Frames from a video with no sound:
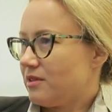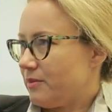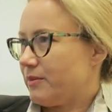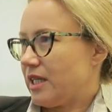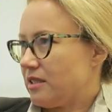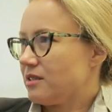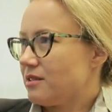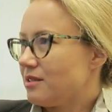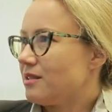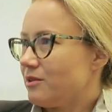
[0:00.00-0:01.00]
the
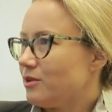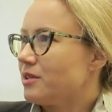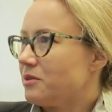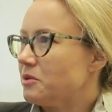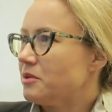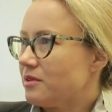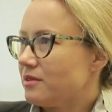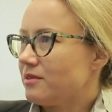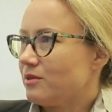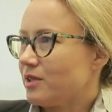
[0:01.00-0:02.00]
mess that you are
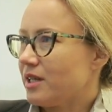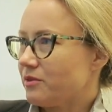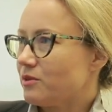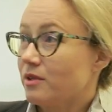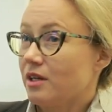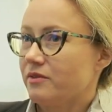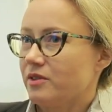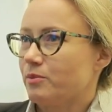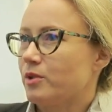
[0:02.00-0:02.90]
doing. You have to love the